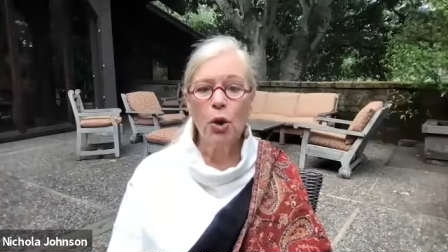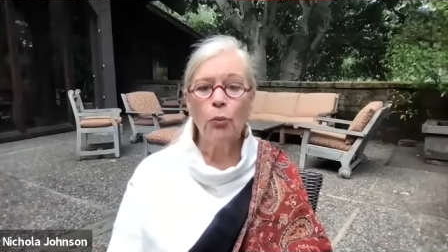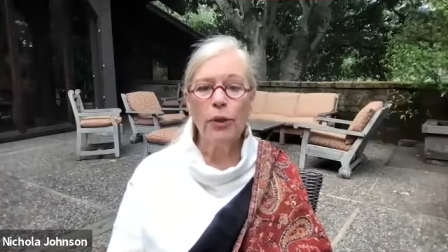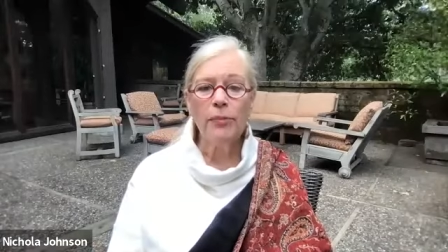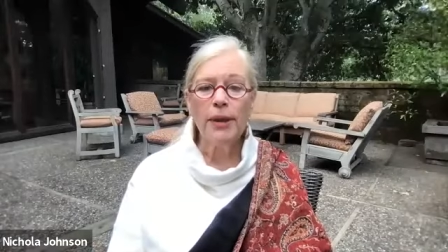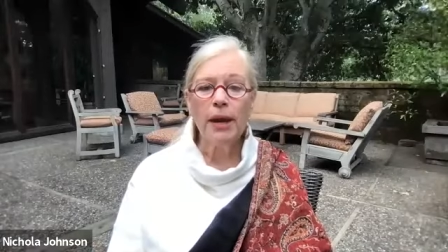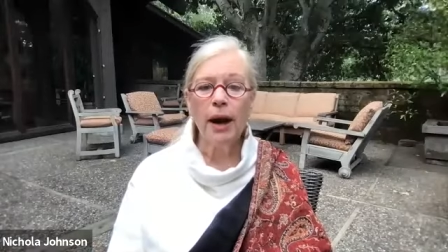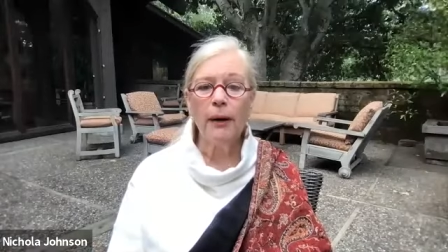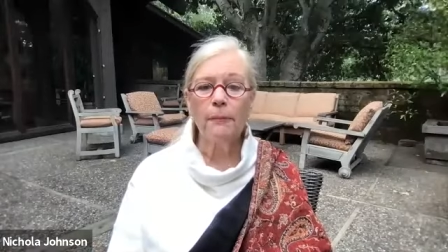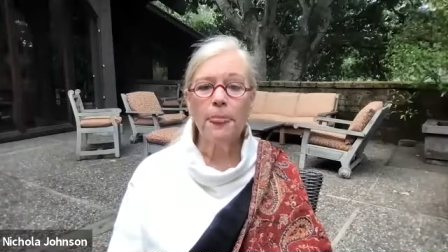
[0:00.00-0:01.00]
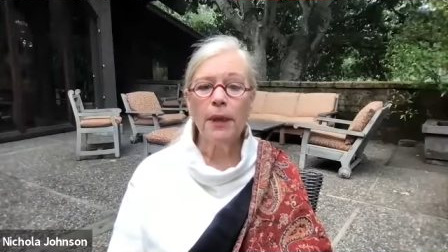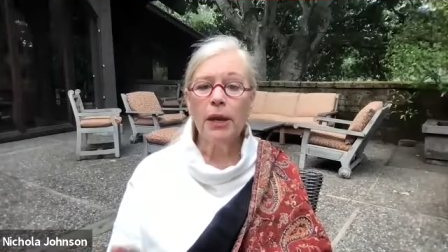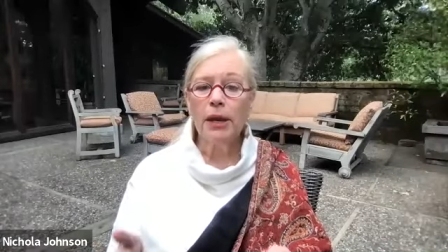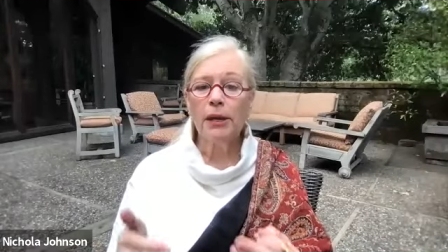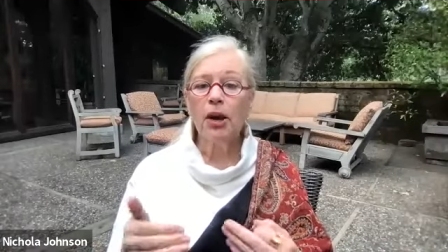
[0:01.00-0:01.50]
we become
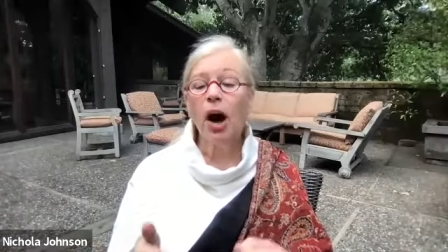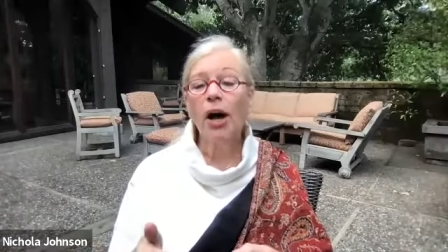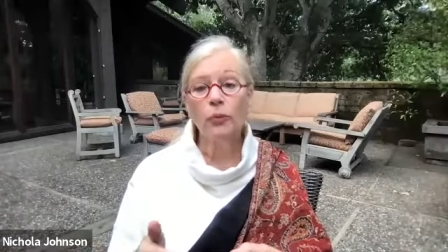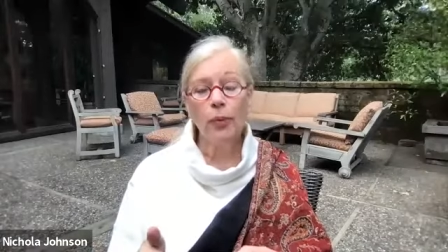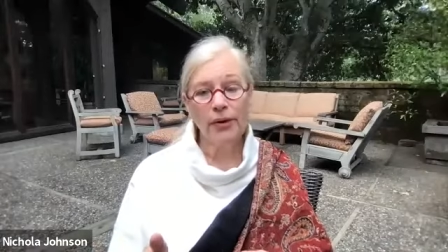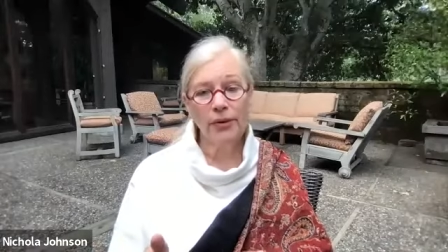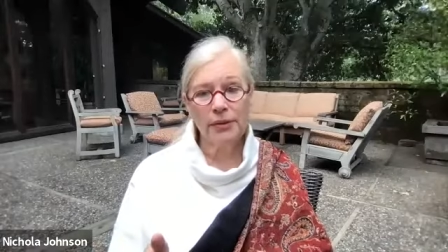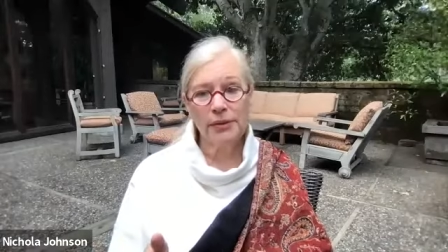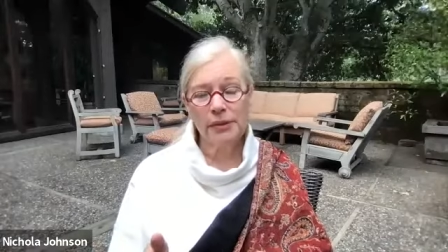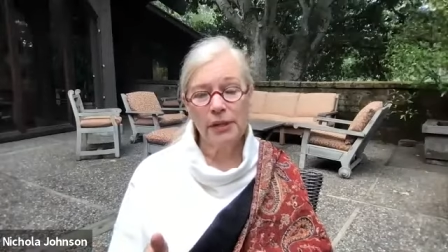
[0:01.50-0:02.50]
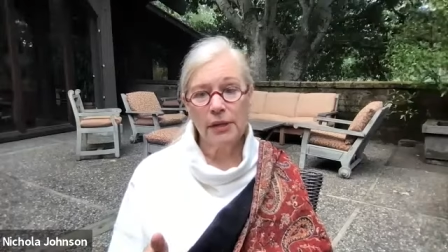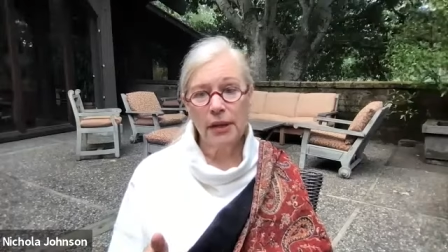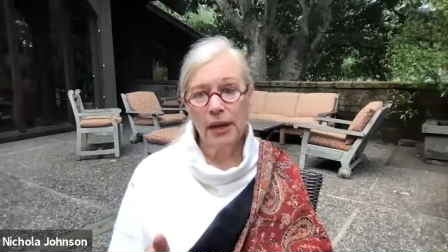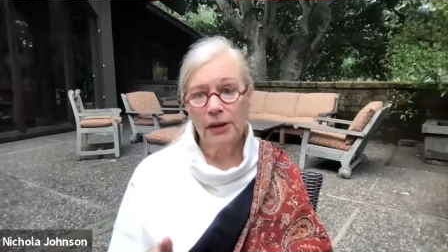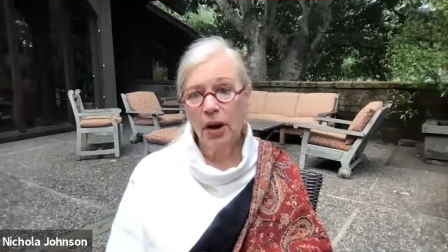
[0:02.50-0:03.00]
in God awareness
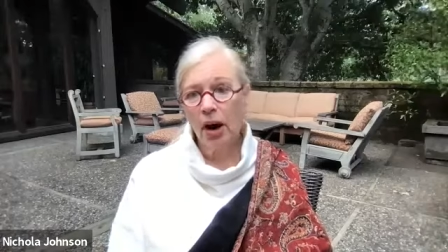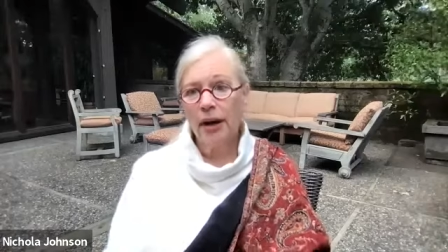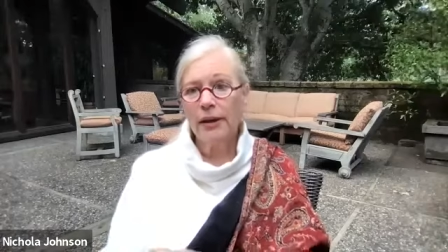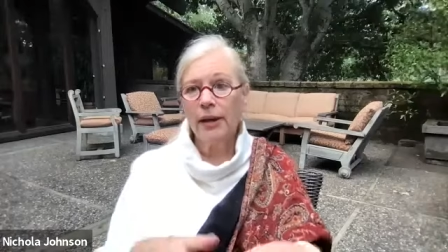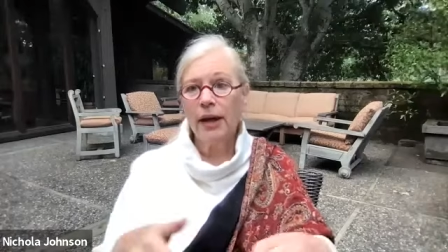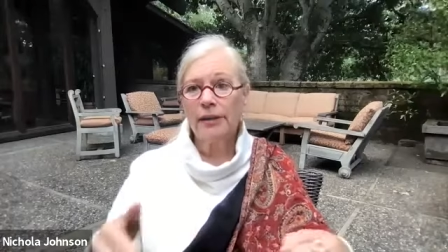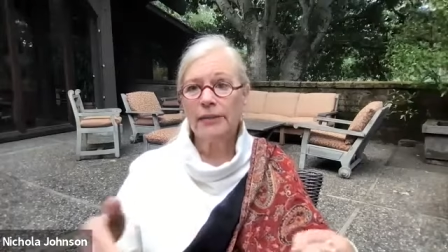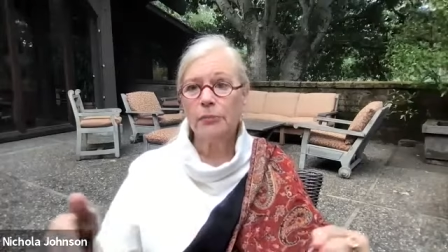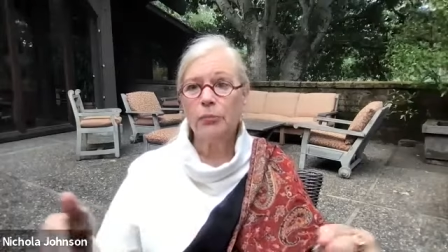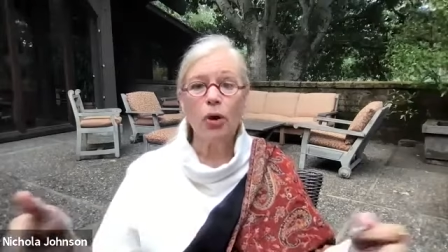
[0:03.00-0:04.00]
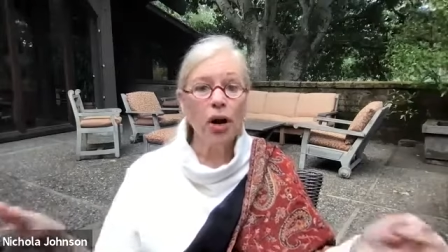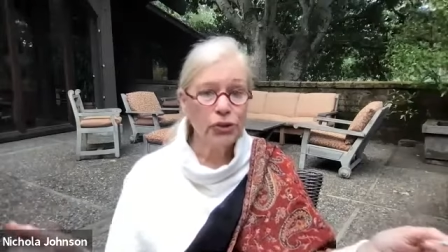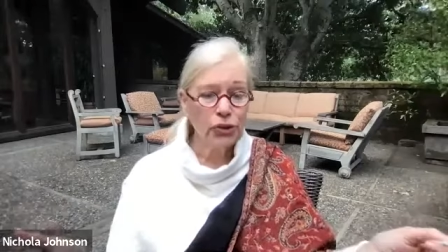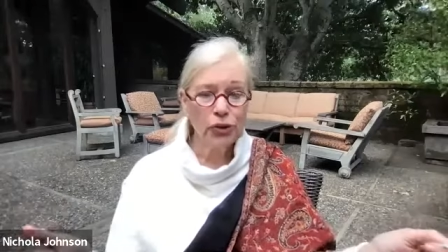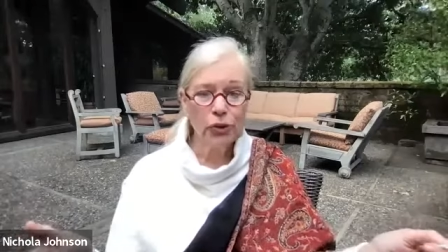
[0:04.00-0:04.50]
and God as a broad
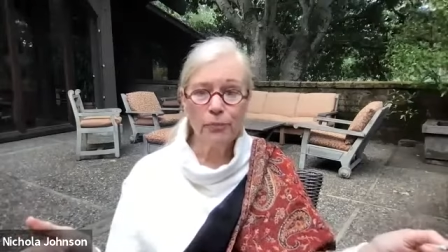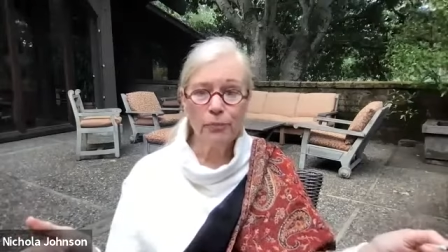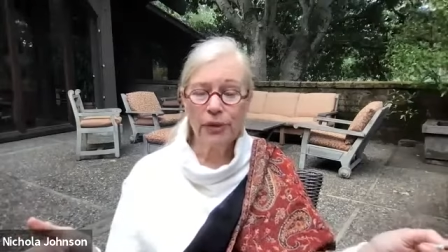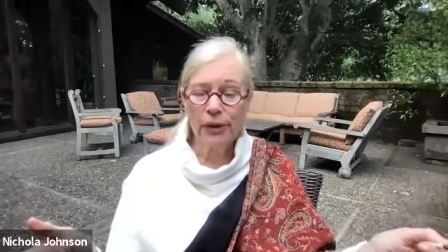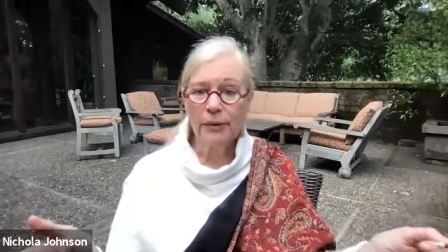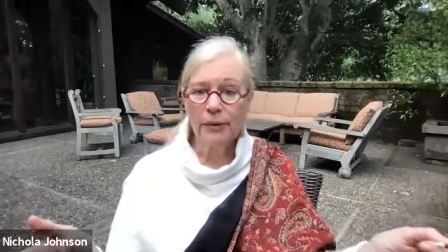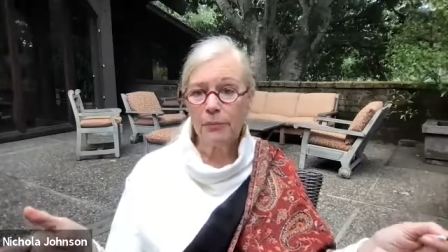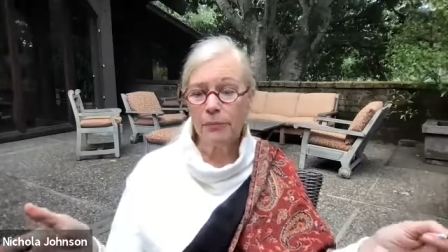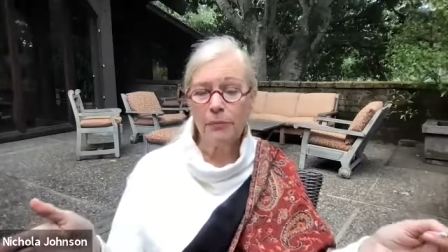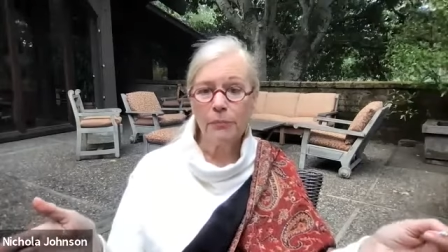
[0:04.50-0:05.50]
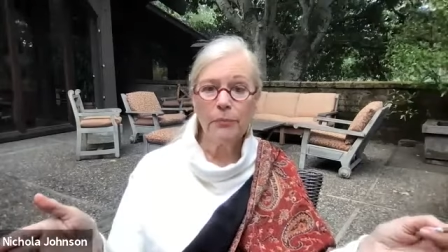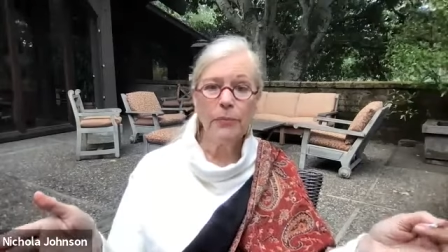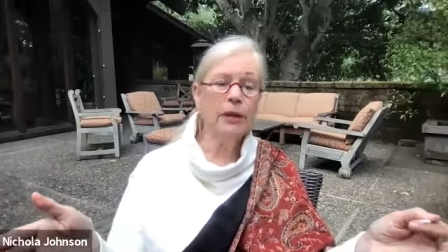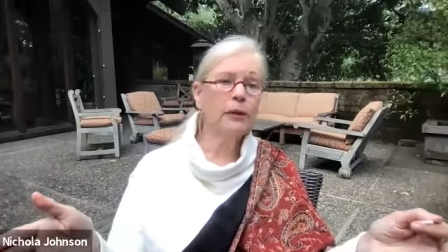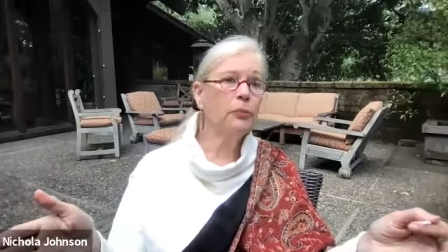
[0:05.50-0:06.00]
term that can
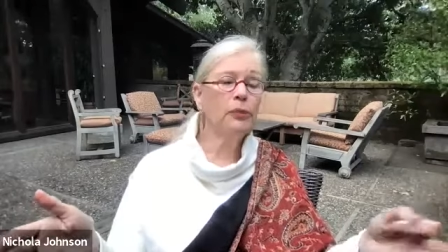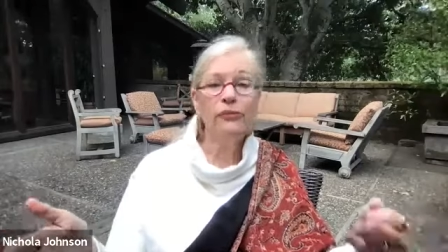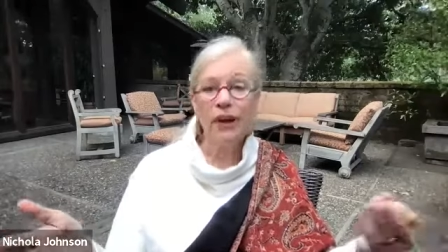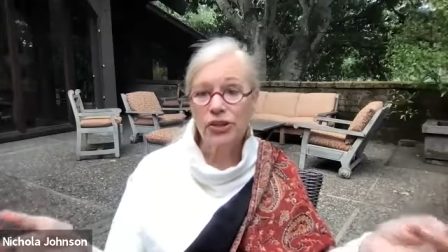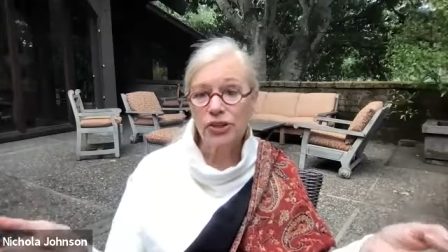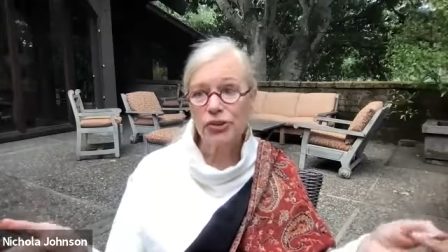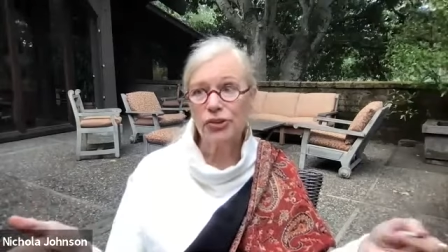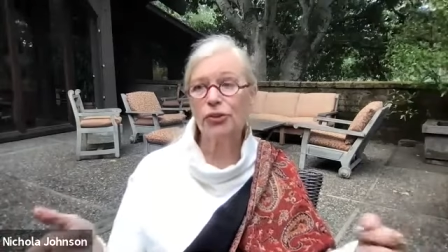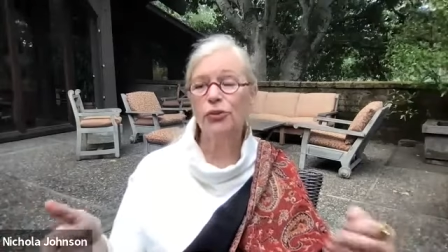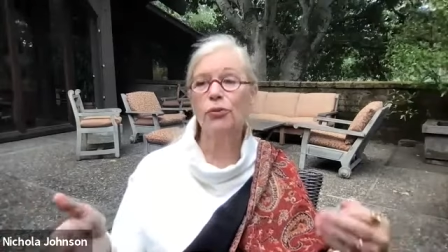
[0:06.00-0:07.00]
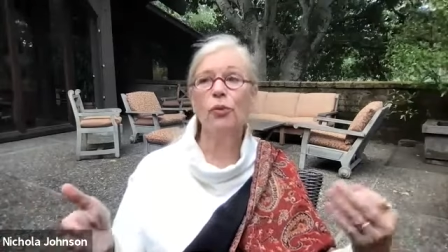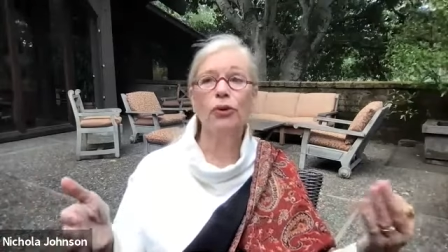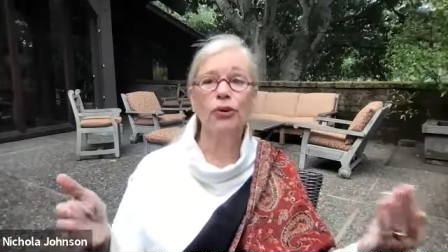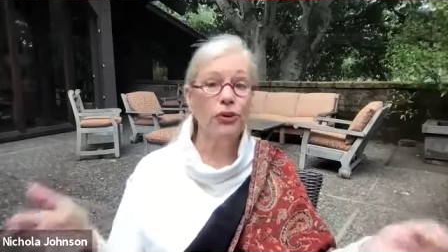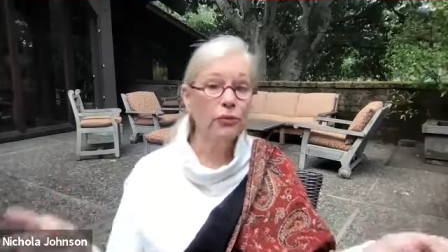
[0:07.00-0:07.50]
mean perfection to you or
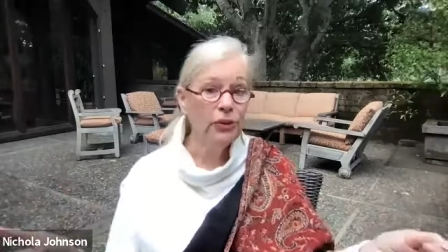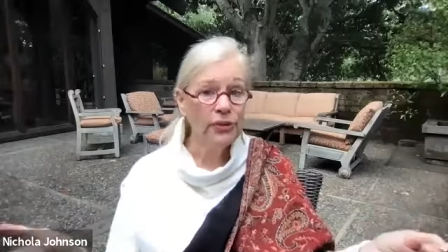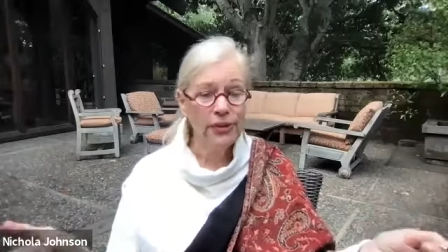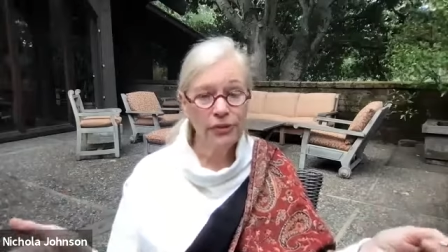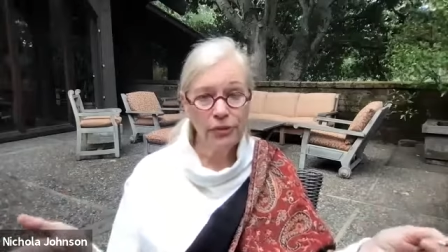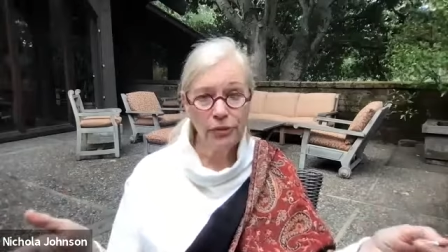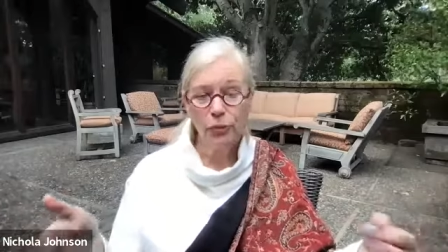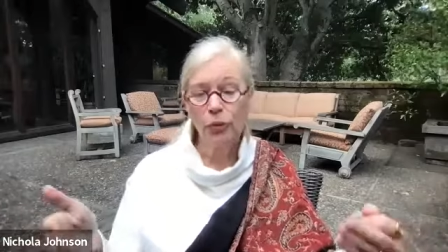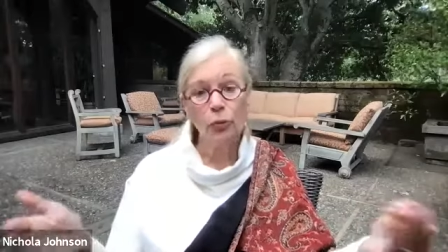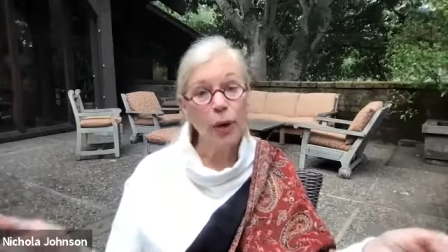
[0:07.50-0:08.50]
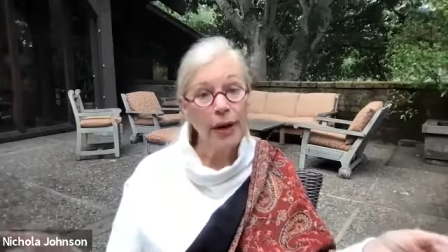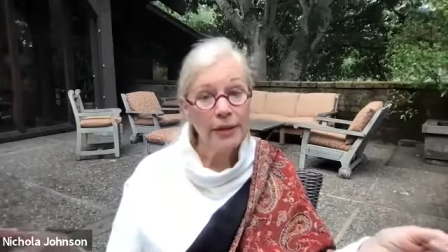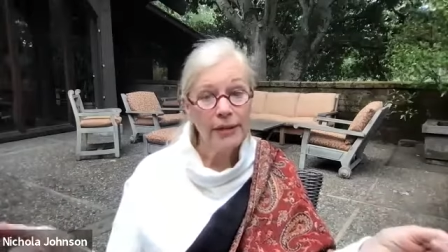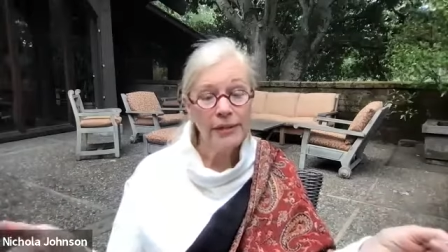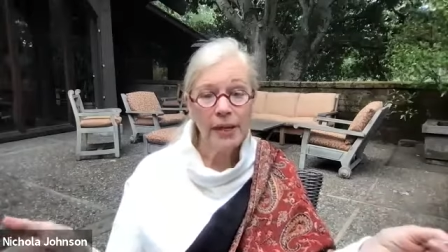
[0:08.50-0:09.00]
unity to you or
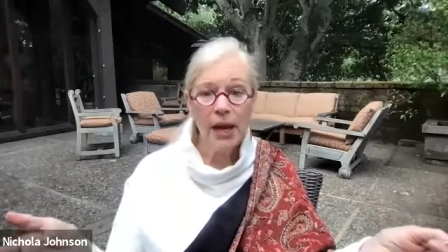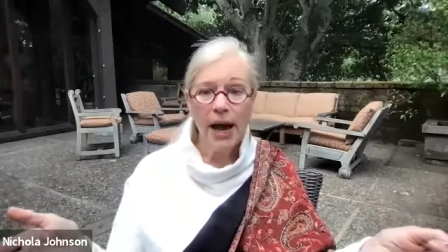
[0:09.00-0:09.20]
oneness,